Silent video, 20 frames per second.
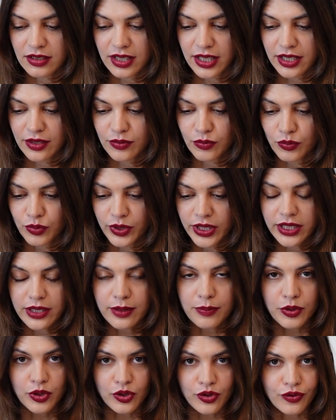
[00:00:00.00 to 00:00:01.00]
like really
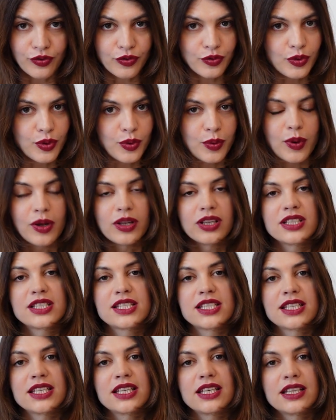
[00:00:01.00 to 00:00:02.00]
beautiful
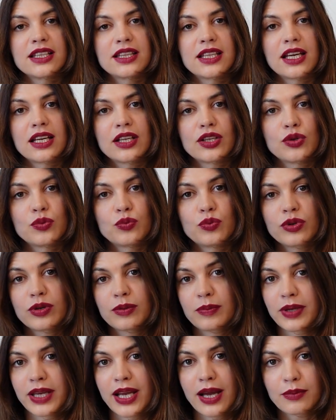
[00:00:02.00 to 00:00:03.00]
quality that you
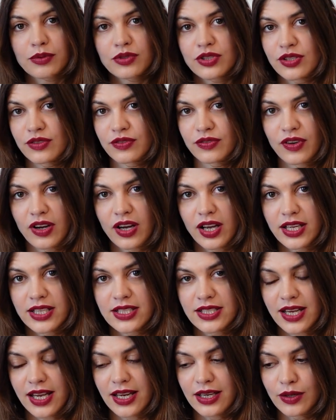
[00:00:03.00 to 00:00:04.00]
wouldn't be able to
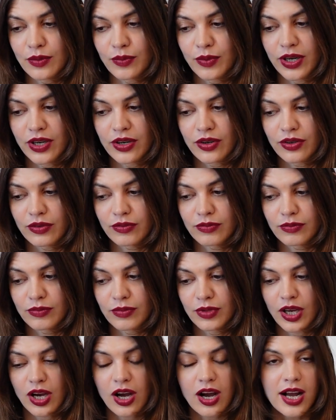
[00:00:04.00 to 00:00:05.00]
find anywhere
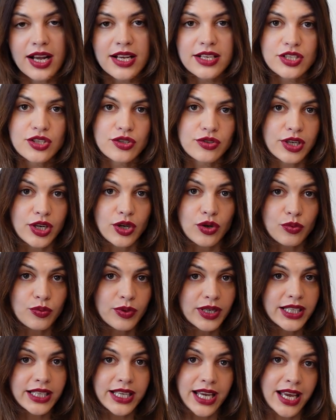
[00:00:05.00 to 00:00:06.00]
on the high street or
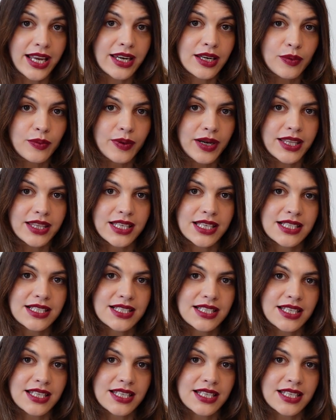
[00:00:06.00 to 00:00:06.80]
really anywhere these